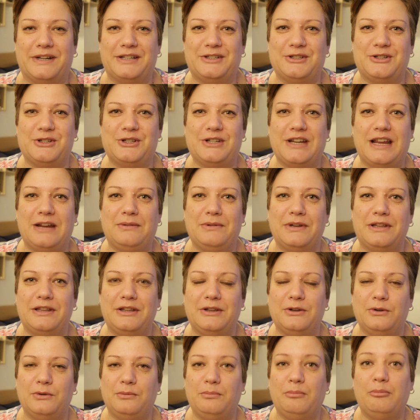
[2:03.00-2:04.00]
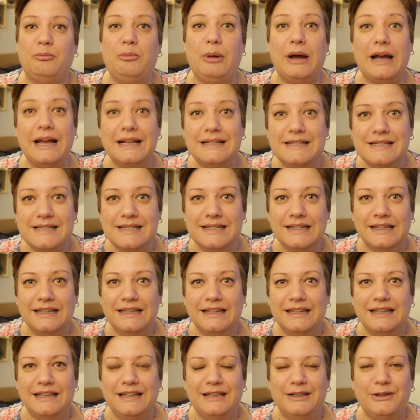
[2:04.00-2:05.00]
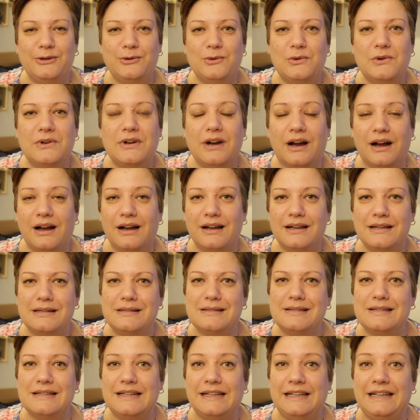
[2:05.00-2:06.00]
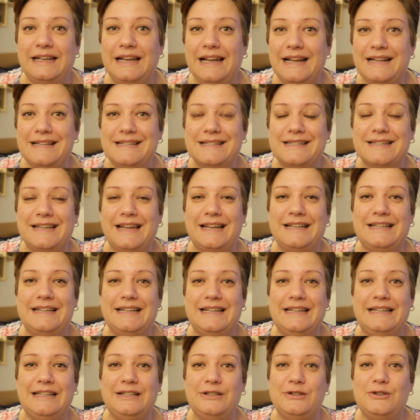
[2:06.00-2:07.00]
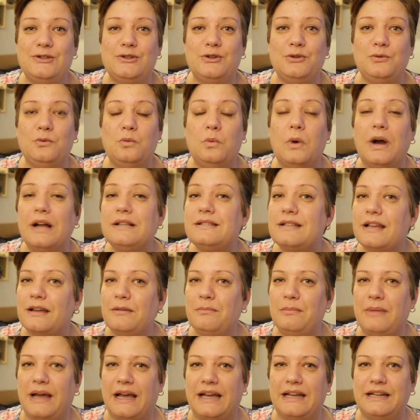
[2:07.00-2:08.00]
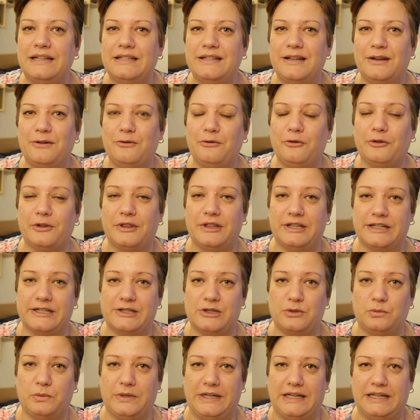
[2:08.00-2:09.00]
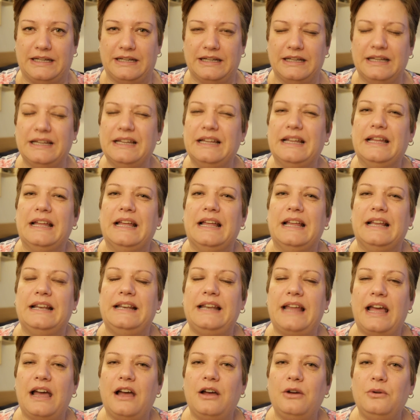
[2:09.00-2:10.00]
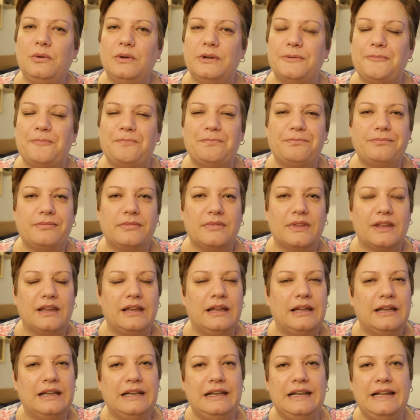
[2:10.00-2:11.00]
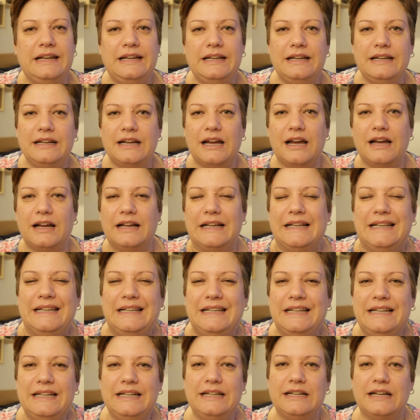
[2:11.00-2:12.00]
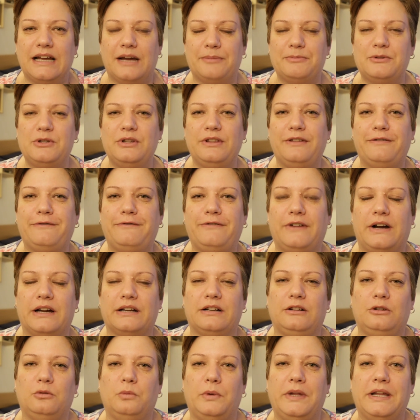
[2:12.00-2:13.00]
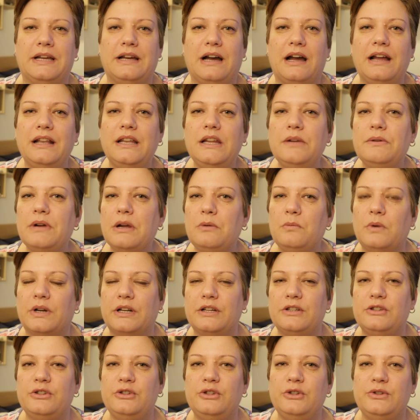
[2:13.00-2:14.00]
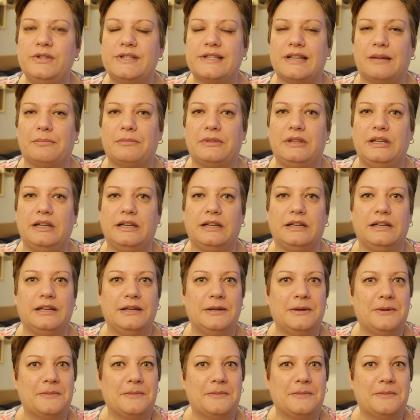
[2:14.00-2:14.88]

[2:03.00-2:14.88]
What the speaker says: wait to share with you. But you guys, let's get into what I made for this week. Now, leading up to the final week, I knew I wanted to do something